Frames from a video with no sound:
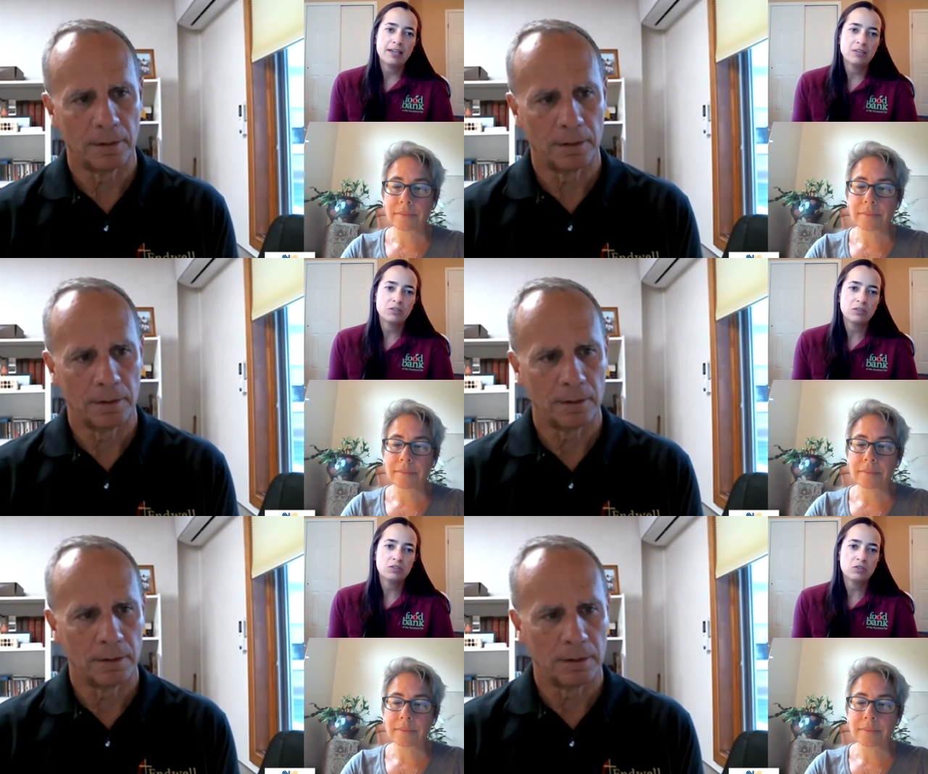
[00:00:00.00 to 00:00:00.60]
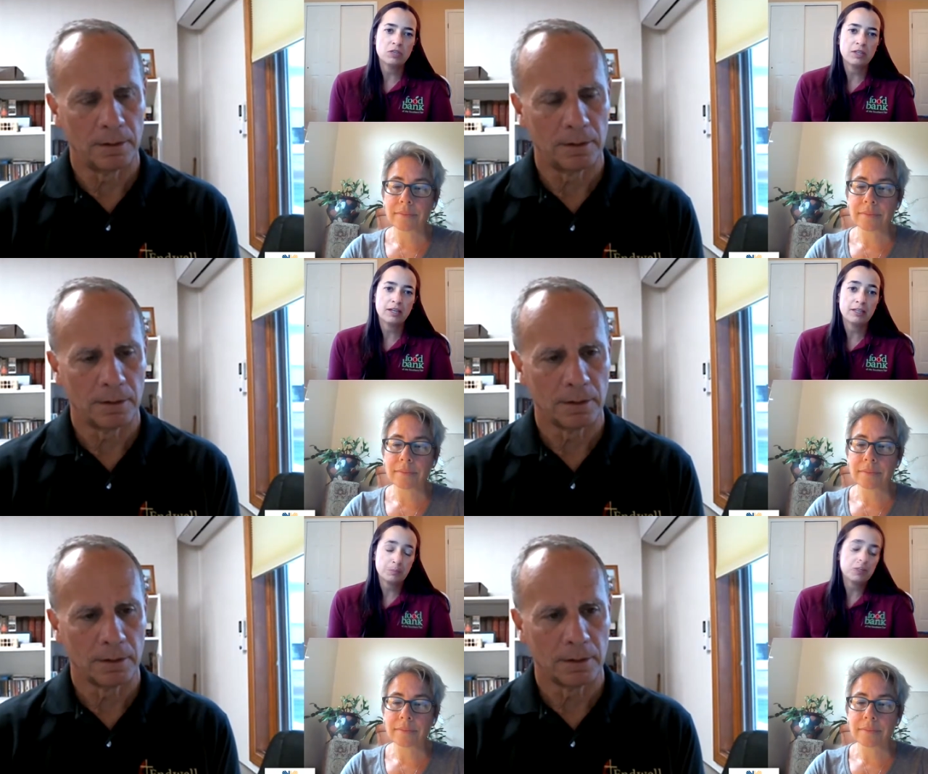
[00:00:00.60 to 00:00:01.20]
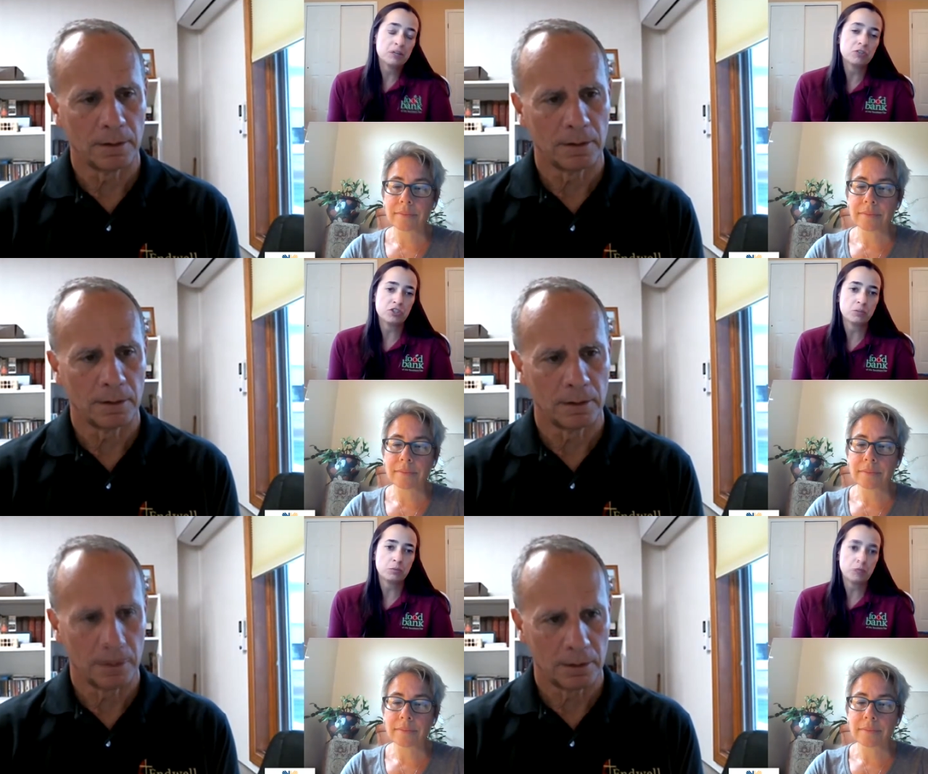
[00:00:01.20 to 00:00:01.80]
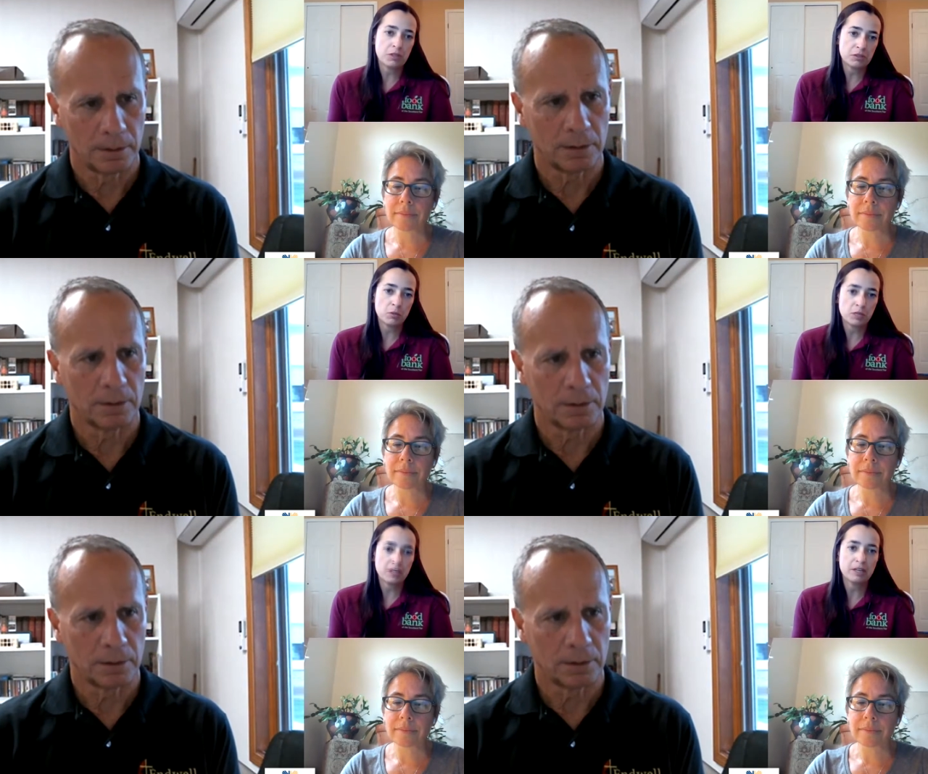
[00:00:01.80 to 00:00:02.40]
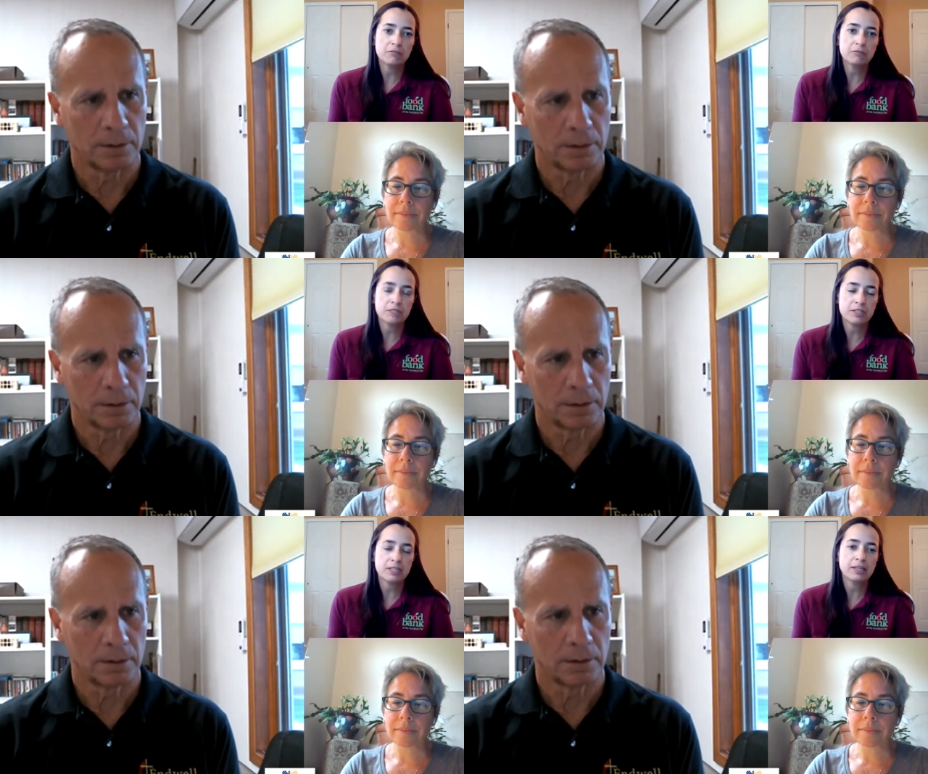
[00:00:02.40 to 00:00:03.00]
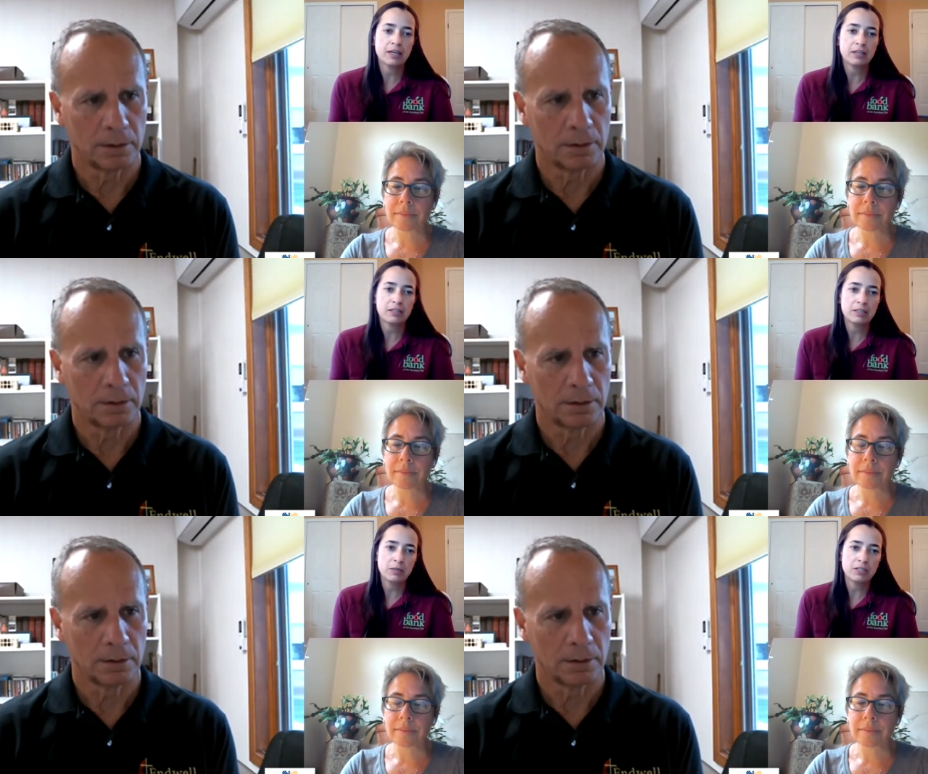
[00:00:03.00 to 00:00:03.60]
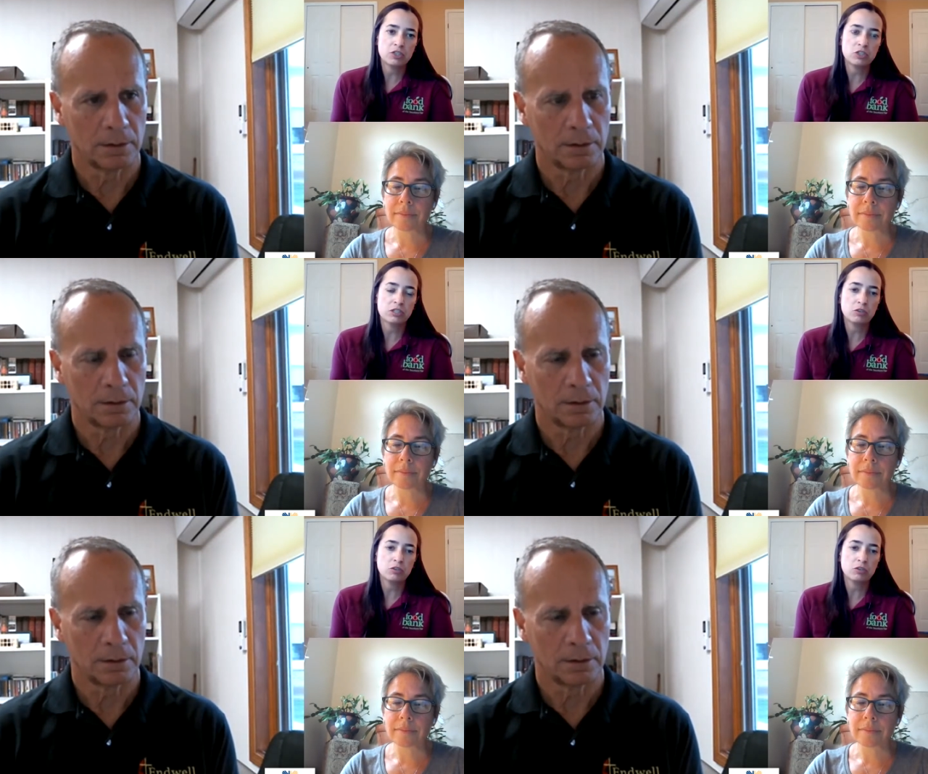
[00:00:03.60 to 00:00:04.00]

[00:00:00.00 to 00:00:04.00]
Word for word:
Speaker 1: And we do that in partnership with, with a lot of the folks that Kathleen mentioned.